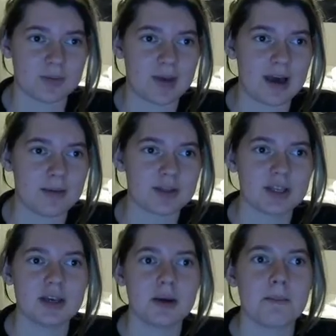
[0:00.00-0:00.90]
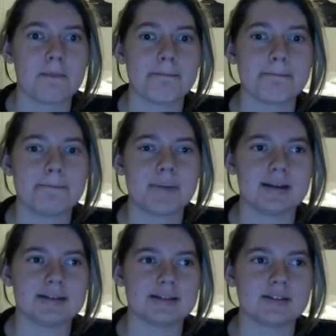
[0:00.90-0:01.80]
app,
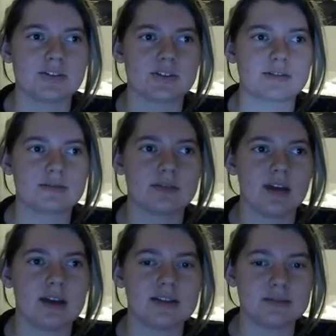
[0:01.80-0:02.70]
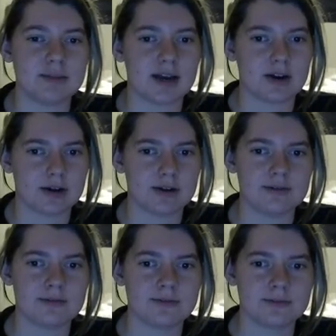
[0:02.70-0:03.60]
but it's a matter of
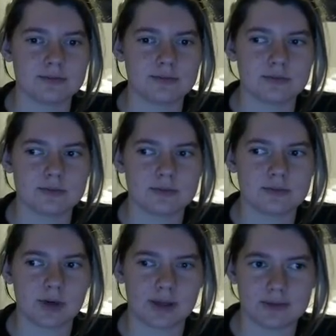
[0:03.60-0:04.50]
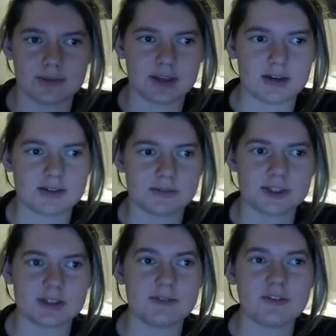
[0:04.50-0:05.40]
working with layers.
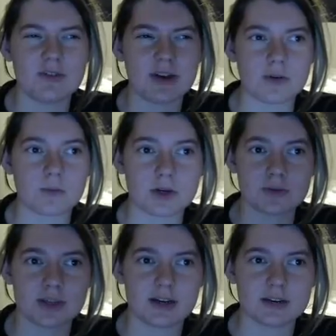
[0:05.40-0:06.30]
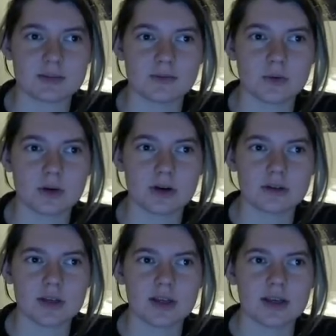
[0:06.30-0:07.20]
But if you've never worked with layers before,
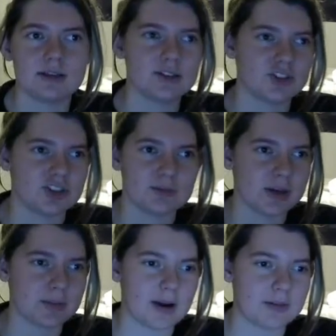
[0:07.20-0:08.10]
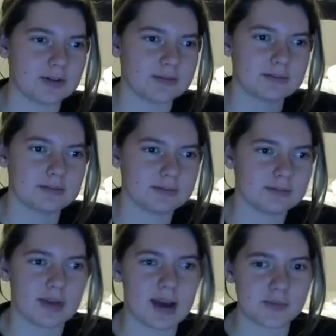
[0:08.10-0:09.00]
it shouldn't be a problem.
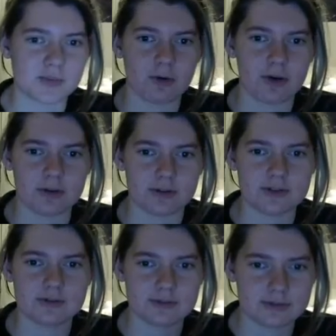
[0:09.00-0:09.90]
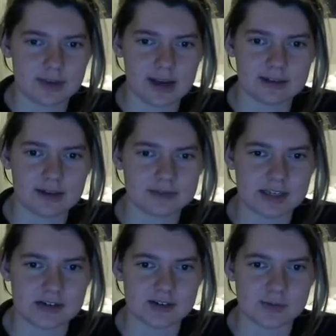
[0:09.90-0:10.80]
I'm spoiled. I love
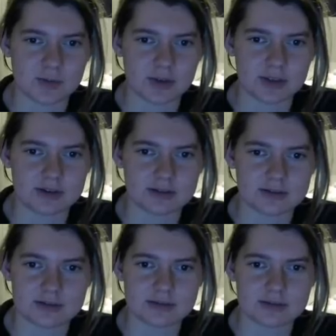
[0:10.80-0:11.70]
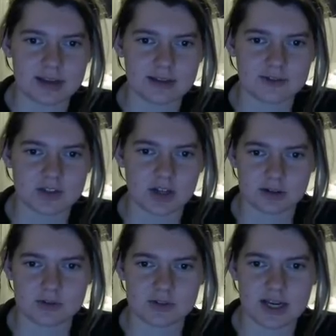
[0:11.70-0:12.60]
layers more than I love
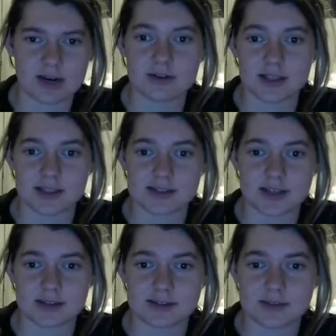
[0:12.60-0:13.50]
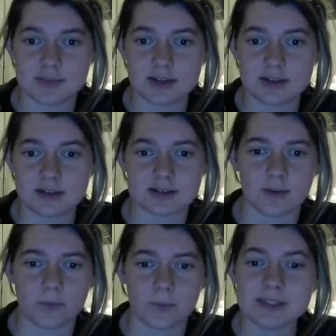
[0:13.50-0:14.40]
tacos now, and that's saying something because I
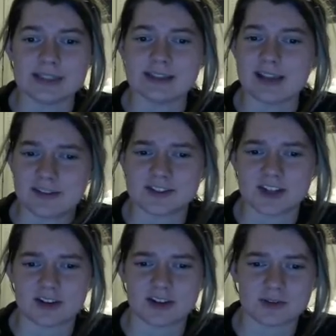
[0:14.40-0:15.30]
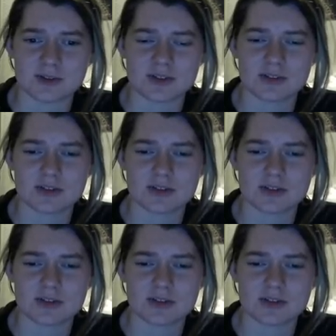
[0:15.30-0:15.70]
really love tacos.